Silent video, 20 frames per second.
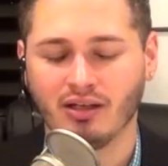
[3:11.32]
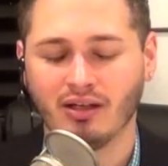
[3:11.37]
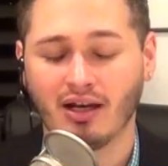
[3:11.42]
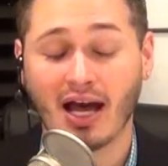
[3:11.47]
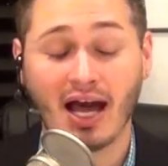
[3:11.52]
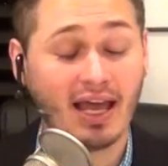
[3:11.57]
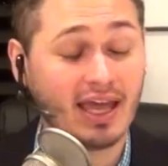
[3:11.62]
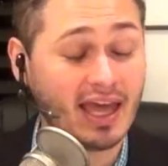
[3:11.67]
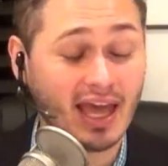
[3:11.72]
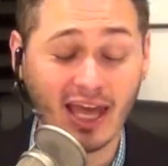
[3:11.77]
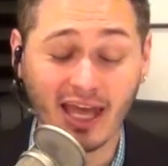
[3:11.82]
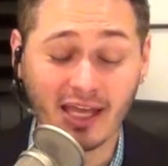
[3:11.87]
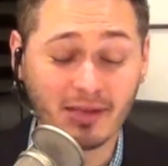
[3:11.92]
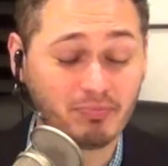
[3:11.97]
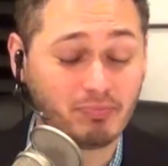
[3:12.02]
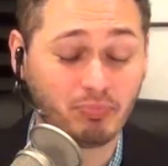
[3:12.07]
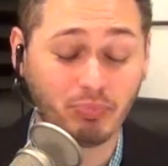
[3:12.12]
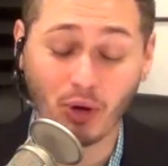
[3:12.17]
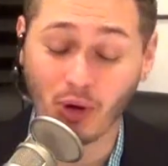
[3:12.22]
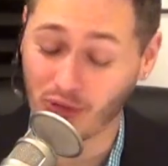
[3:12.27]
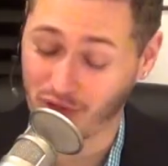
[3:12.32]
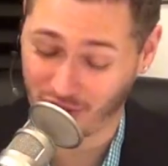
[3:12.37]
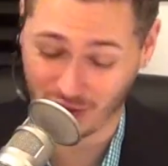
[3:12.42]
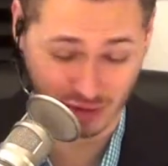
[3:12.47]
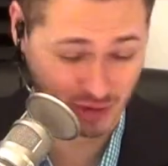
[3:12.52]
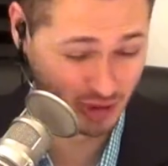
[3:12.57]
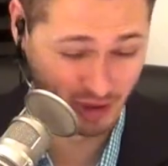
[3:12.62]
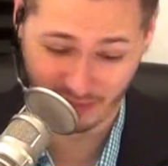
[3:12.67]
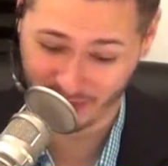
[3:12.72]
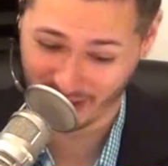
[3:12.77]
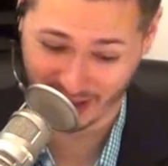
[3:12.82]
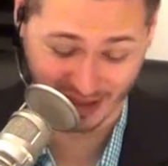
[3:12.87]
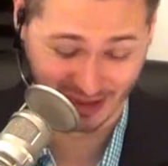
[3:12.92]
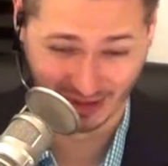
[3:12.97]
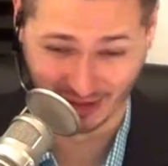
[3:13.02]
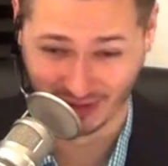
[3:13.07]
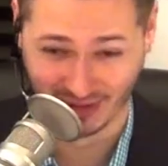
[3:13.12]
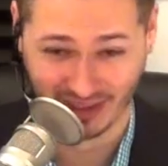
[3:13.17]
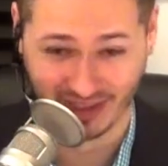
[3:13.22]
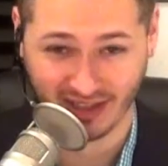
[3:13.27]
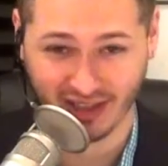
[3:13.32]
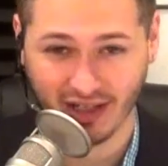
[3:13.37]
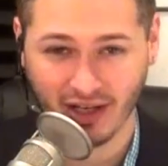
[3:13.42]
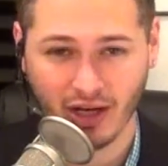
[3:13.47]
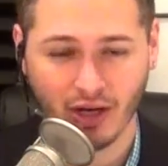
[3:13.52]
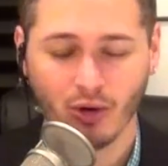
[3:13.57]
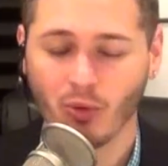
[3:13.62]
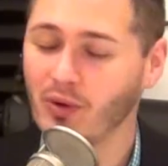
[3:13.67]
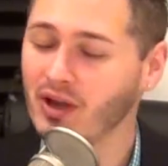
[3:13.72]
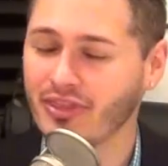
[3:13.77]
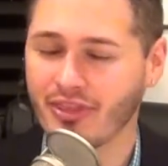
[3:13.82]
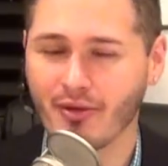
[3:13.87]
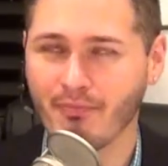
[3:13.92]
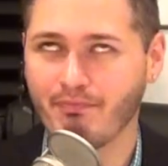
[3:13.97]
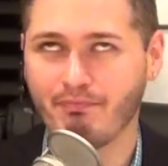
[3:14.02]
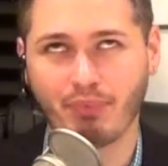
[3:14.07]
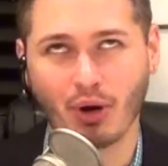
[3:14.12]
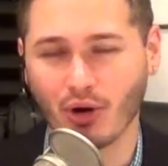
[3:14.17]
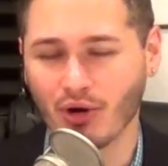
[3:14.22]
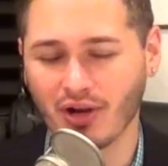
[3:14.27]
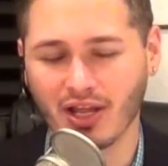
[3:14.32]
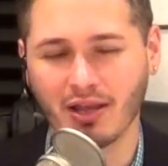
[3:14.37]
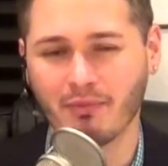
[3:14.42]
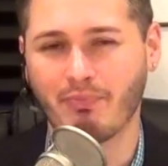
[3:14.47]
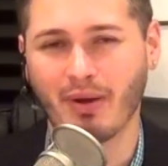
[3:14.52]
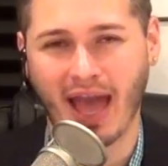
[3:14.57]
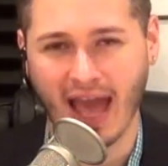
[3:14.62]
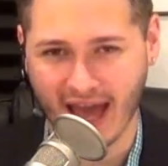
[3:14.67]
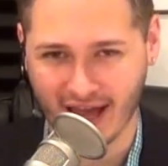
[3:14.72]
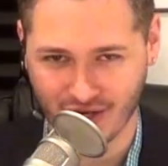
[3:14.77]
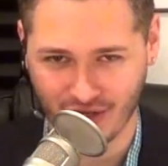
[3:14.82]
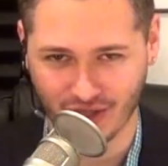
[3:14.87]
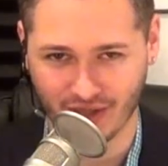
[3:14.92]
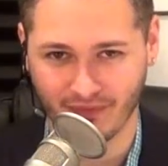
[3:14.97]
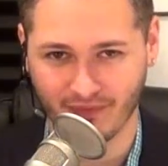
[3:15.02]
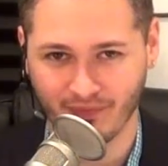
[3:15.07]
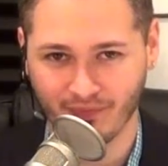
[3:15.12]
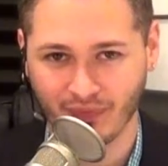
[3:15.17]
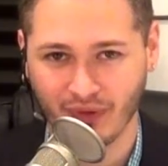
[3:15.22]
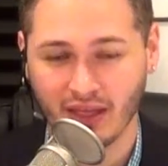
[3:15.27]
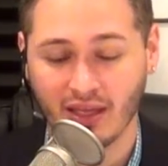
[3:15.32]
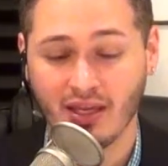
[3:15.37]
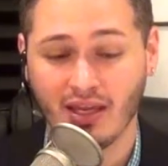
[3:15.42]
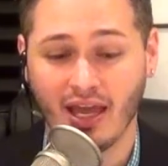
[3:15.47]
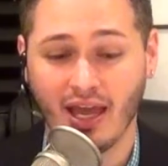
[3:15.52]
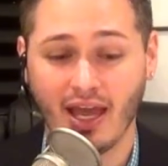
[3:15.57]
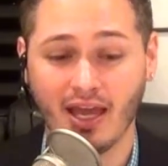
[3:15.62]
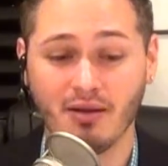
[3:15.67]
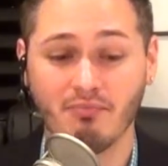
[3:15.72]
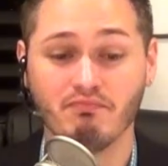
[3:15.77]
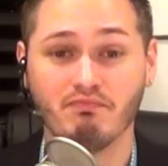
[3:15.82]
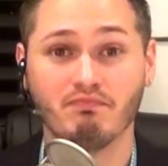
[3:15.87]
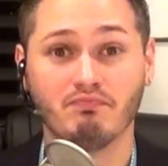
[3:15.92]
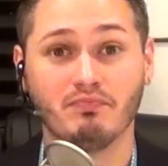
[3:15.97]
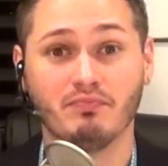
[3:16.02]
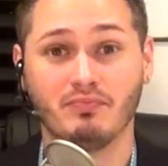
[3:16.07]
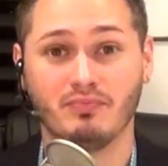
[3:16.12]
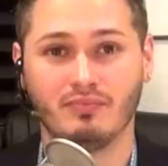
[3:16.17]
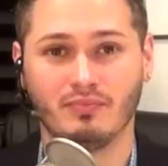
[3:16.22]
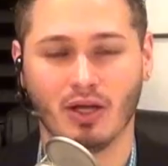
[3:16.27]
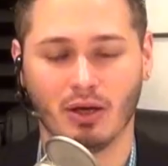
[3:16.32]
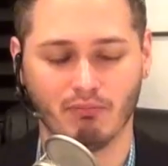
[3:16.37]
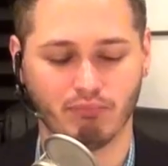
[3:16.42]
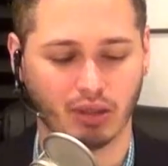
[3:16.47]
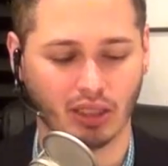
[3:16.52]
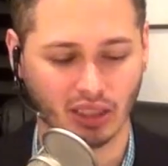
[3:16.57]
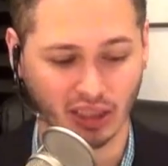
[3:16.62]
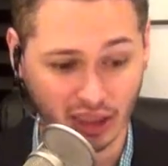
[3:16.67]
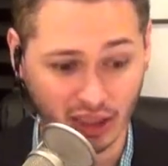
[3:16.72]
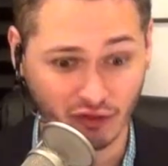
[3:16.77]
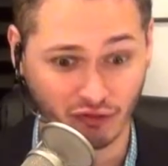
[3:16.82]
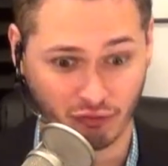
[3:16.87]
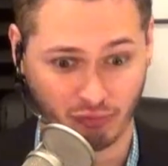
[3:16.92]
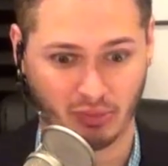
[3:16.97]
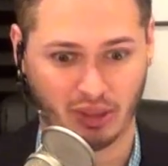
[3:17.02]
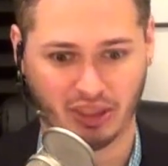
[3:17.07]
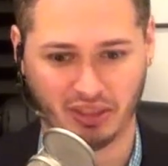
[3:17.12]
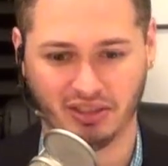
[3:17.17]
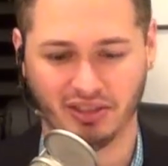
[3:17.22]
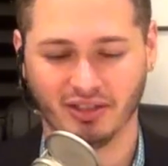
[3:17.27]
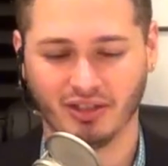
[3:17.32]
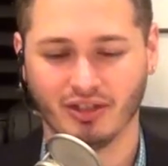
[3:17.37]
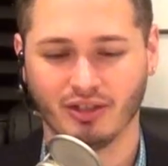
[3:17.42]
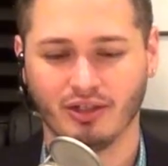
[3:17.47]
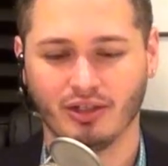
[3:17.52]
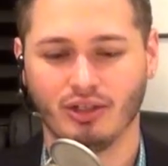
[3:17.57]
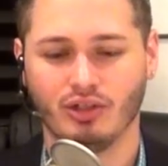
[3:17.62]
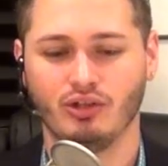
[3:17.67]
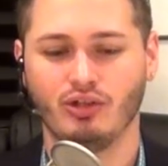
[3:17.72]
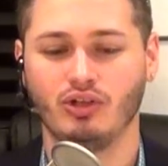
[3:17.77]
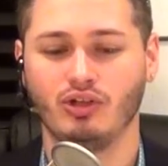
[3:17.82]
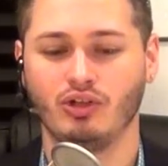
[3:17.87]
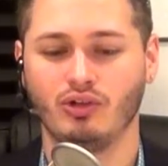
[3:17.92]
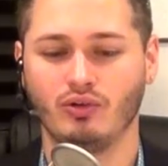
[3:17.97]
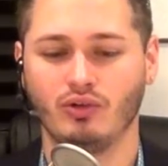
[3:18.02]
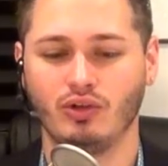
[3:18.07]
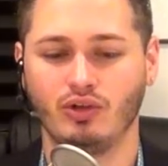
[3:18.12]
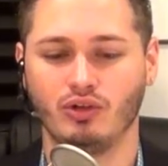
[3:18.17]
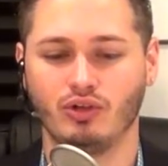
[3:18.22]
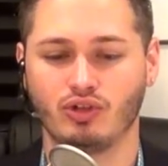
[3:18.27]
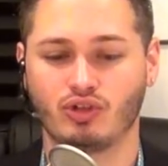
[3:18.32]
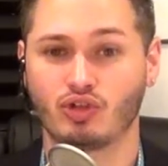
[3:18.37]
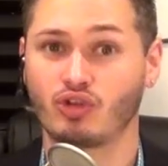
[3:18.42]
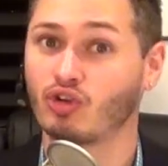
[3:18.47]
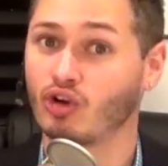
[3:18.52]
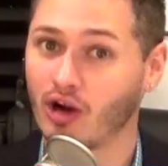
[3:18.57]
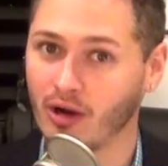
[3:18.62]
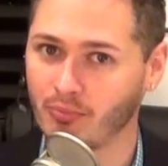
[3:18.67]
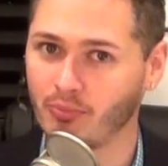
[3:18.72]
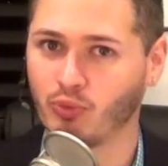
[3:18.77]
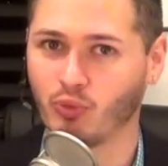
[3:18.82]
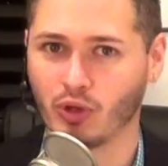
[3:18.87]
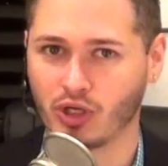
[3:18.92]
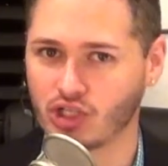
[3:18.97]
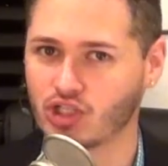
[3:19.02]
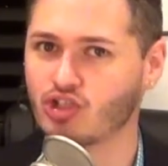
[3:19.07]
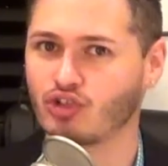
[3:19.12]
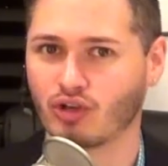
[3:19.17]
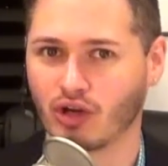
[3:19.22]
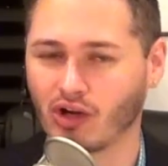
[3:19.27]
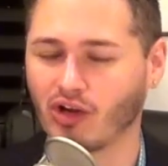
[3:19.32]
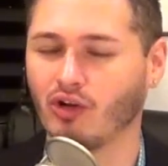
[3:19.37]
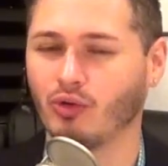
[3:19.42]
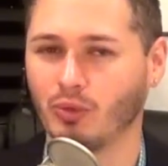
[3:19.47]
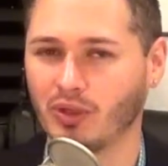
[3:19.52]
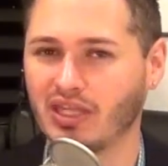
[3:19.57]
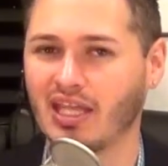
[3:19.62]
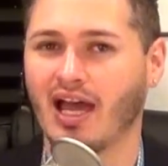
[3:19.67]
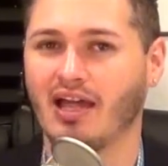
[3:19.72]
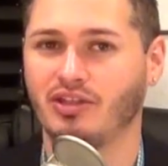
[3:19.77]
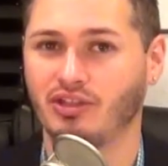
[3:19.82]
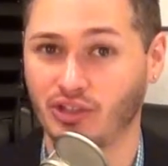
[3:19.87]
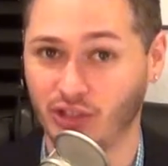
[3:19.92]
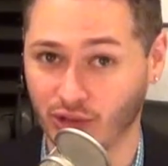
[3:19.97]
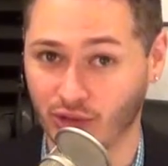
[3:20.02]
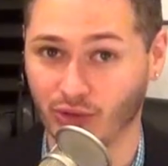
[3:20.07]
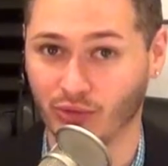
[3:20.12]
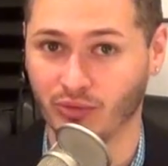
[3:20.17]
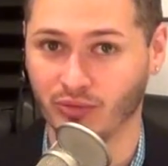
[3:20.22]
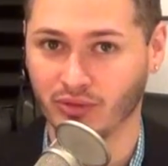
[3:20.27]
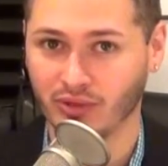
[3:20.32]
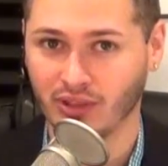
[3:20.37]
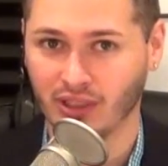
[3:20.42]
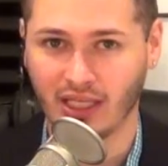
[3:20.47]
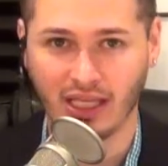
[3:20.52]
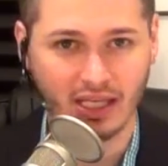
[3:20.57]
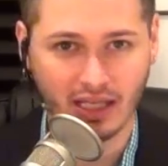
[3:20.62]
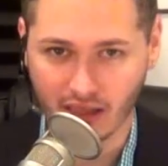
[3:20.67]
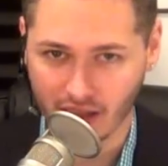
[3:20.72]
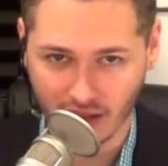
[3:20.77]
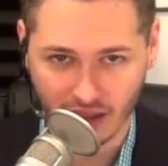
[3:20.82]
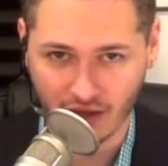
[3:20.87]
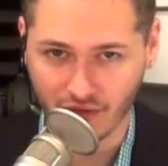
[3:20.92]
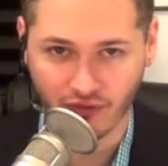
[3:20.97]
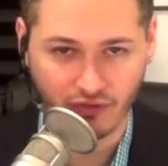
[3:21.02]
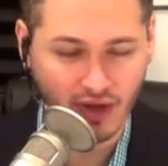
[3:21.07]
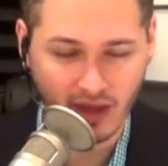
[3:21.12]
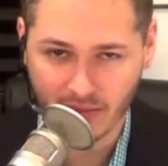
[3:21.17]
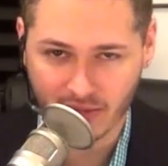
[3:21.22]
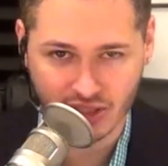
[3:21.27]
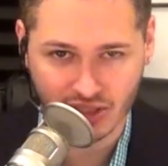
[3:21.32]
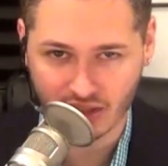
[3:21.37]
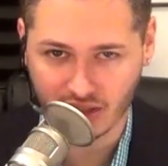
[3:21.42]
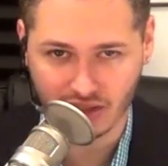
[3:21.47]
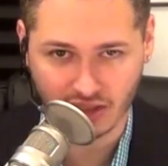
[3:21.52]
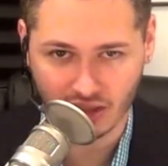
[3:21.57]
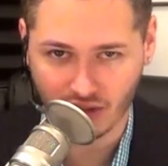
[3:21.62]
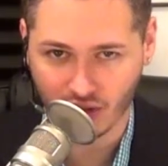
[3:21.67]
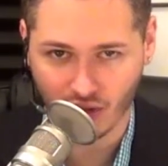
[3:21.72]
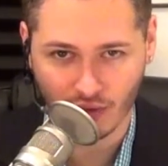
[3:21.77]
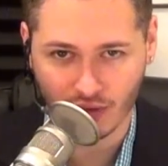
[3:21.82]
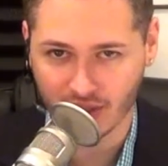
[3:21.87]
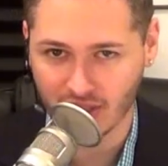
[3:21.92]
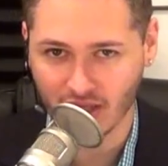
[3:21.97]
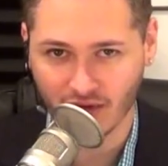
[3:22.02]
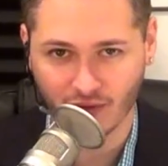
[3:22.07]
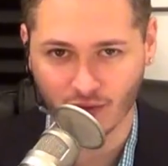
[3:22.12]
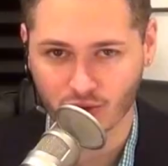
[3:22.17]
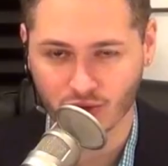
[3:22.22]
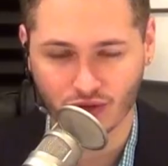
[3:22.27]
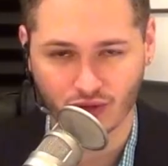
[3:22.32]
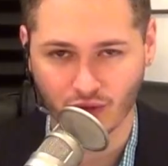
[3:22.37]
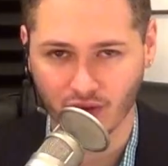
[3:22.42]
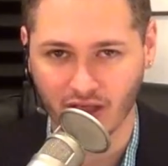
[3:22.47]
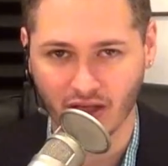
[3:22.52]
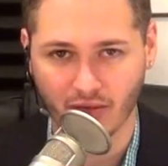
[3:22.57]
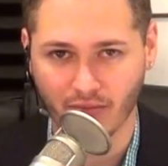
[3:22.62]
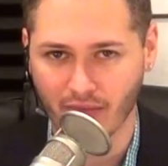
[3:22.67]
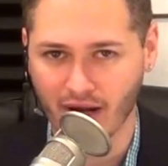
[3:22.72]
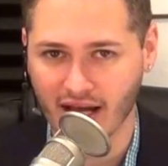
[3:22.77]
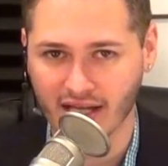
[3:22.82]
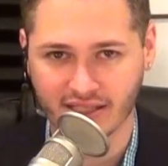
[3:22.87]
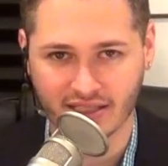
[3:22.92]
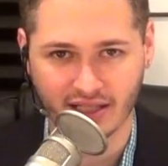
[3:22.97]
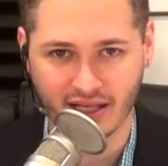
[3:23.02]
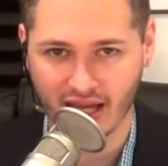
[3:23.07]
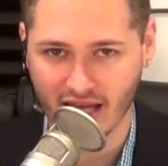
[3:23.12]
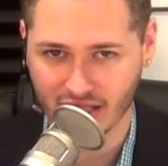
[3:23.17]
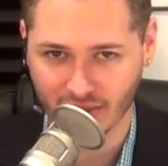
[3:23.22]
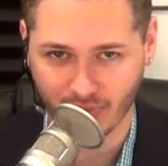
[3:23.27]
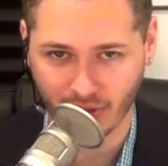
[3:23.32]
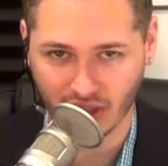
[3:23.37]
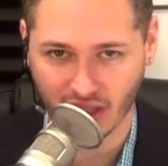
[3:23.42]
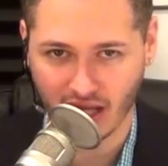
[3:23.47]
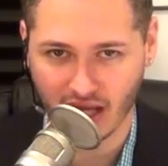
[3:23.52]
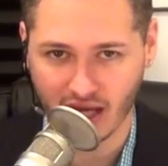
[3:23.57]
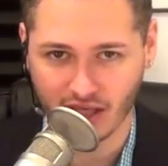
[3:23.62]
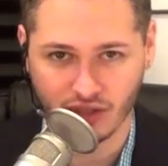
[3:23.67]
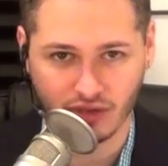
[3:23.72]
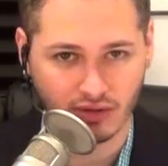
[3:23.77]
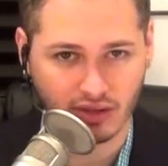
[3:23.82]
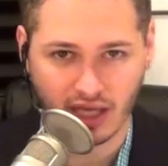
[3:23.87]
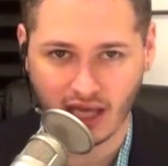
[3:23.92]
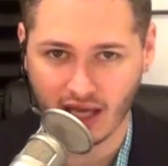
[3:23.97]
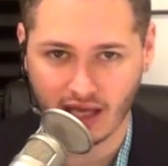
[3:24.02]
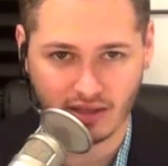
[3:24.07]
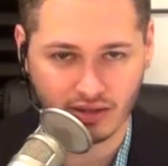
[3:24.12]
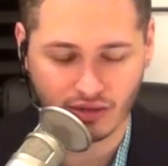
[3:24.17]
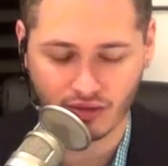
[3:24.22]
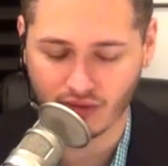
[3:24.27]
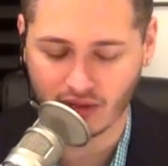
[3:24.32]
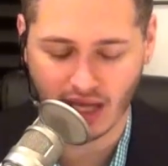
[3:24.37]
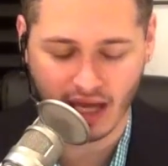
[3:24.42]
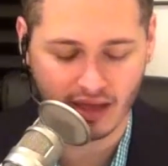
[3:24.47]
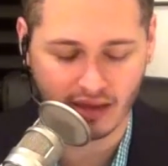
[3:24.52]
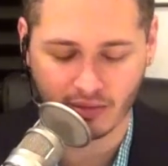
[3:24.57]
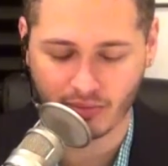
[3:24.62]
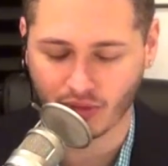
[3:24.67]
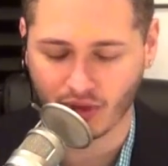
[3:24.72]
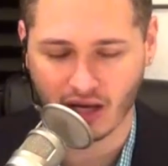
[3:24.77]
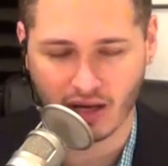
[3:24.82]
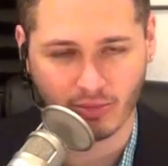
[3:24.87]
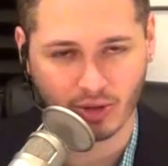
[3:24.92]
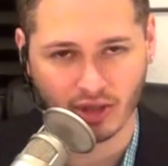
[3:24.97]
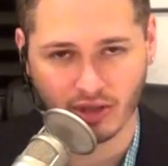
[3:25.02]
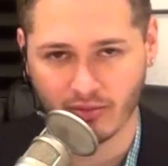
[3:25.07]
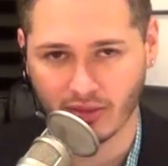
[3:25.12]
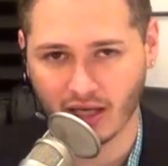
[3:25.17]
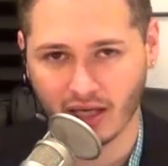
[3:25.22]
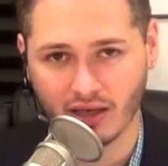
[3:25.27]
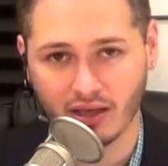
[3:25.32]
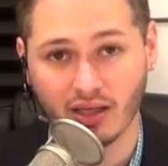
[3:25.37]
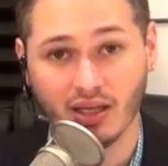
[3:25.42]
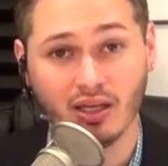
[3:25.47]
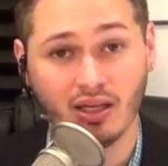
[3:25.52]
I hate both Trump and Hillary with a burning passion. And believe me, Trump would have struggled with that too. He didn't he famously didn't know the difference between Hamas and Hezbollah. You can't do that in the primary, man